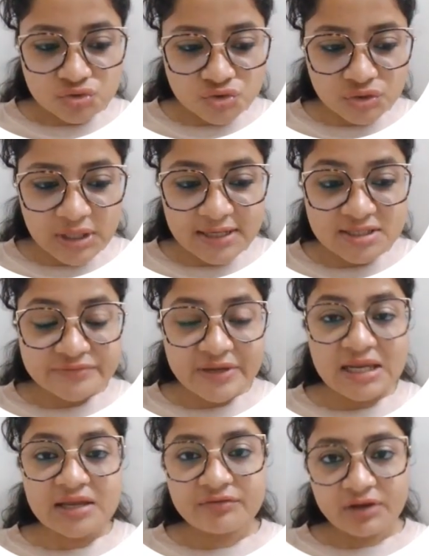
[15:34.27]
So that is
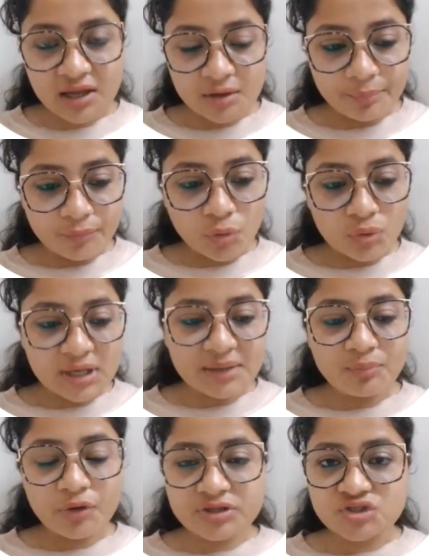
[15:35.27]
very rare, only
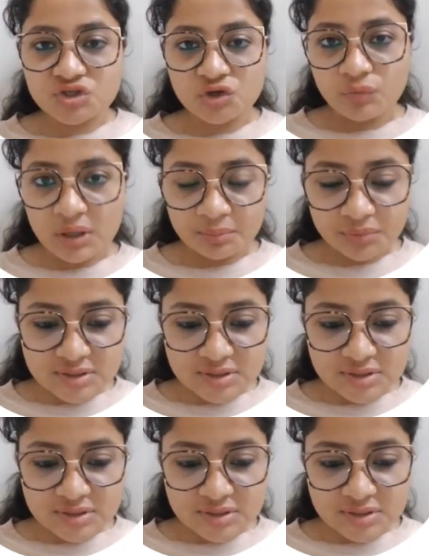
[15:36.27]
0.01%.